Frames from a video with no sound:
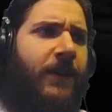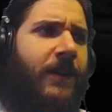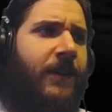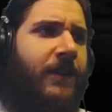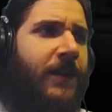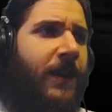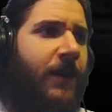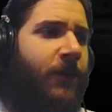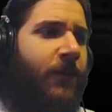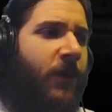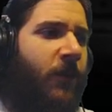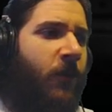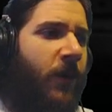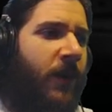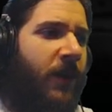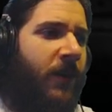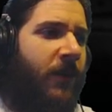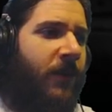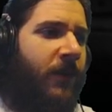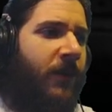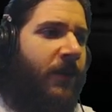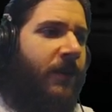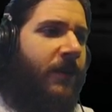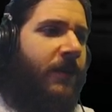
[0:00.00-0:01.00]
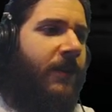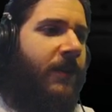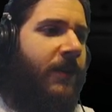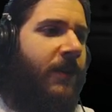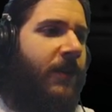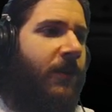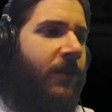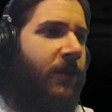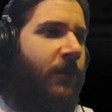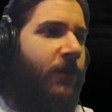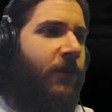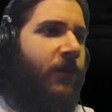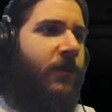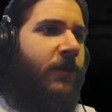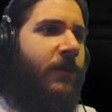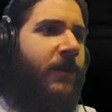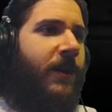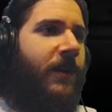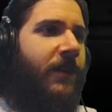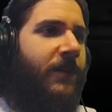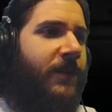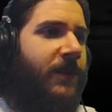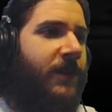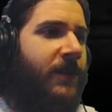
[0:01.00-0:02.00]
because I'm a weird Cthulhu
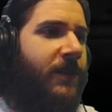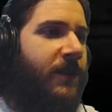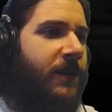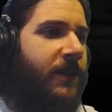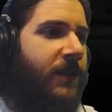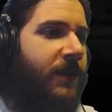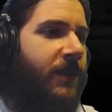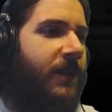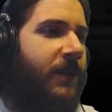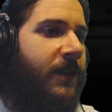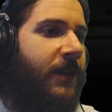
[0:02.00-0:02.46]
cultist?